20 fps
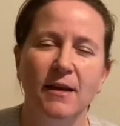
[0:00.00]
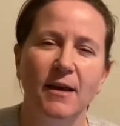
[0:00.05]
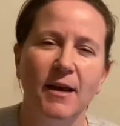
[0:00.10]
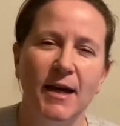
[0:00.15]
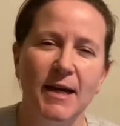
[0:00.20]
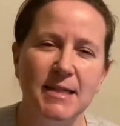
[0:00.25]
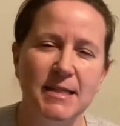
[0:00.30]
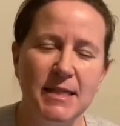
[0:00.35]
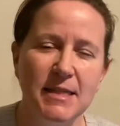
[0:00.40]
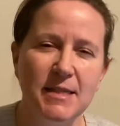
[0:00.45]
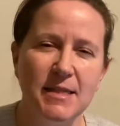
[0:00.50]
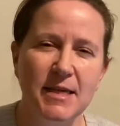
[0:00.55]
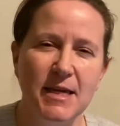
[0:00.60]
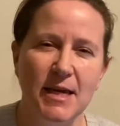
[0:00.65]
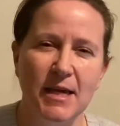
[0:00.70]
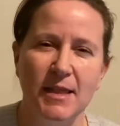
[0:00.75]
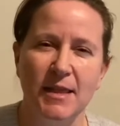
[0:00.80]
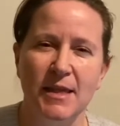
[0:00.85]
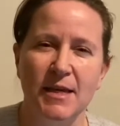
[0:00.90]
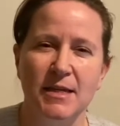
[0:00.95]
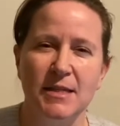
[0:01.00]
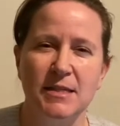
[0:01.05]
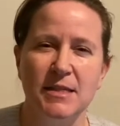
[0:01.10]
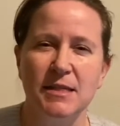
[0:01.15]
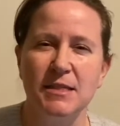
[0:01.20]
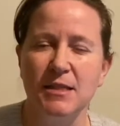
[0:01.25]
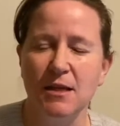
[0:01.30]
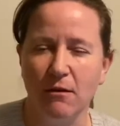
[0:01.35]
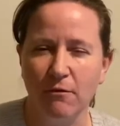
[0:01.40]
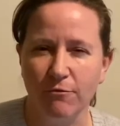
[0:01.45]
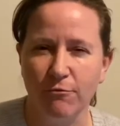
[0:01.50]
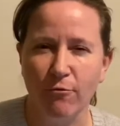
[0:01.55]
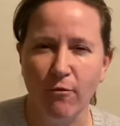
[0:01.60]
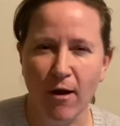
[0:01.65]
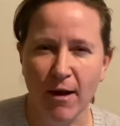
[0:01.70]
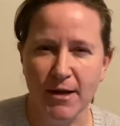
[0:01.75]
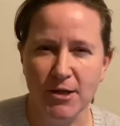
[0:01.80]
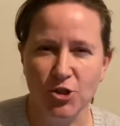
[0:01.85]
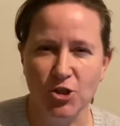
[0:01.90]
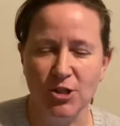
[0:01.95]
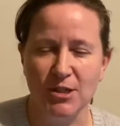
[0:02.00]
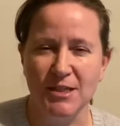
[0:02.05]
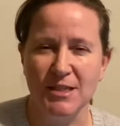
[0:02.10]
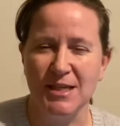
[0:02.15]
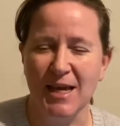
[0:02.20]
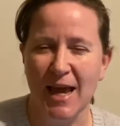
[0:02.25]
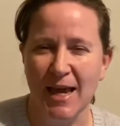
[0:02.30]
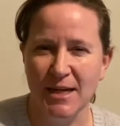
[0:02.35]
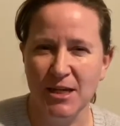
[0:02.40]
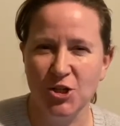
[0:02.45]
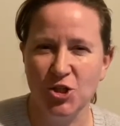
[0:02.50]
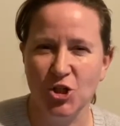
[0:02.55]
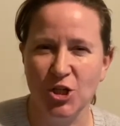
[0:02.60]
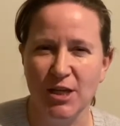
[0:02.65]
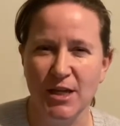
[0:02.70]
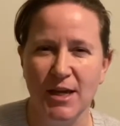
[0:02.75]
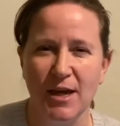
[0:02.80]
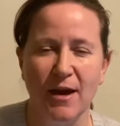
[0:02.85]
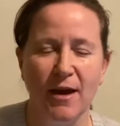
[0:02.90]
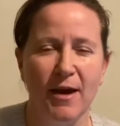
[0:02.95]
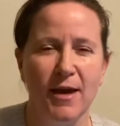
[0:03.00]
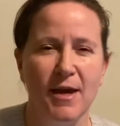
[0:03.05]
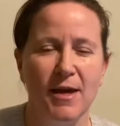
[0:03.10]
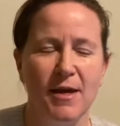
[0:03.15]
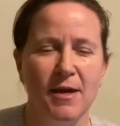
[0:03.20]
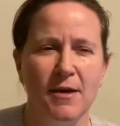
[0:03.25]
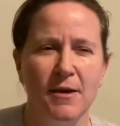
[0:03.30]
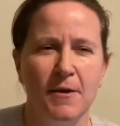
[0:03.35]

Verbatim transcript: And in that, there's a self-righteous energy, a,